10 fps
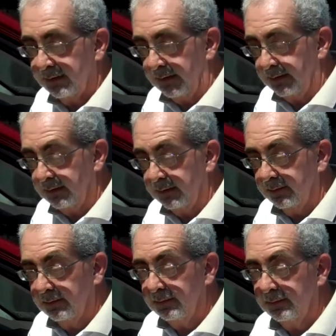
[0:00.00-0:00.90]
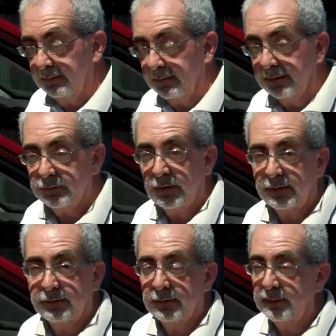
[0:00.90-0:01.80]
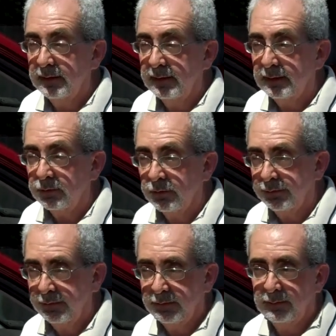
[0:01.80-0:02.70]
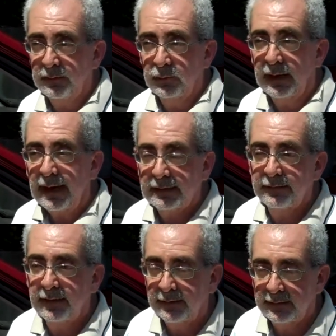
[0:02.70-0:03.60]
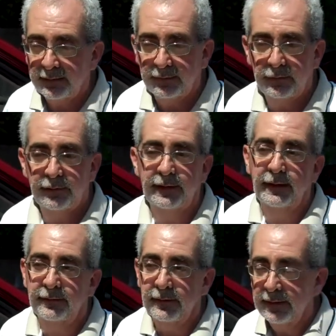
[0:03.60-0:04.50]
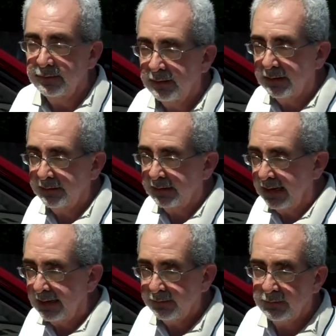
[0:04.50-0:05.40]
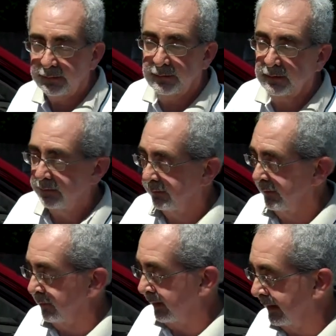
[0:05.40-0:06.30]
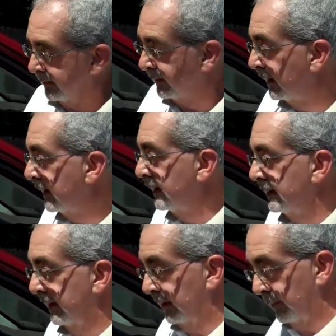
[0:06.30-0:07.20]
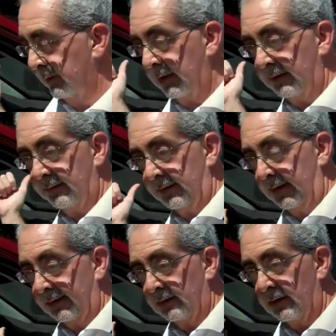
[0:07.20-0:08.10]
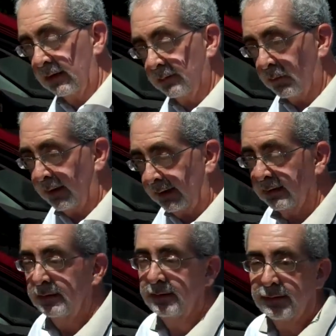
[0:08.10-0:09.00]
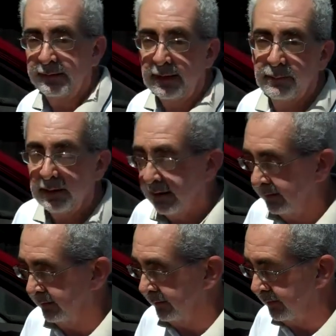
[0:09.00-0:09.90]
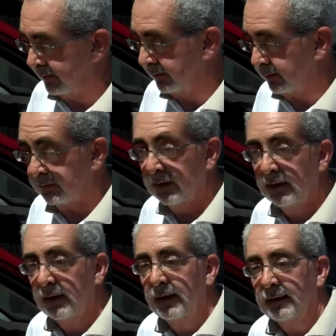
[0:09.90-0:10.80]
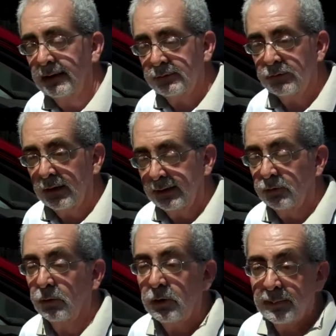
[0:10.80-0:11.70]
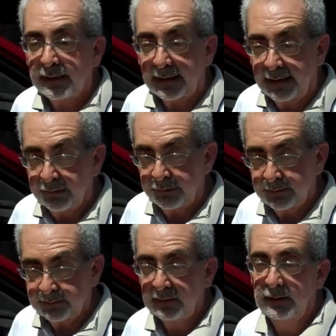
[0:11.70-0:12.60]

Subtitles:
the electronic stability control system, when activated, does 2 things. It lets off the gas so you start to slow down, then it applies the anti-lock brake to stabilize the vehicle. Electronic roll mitigation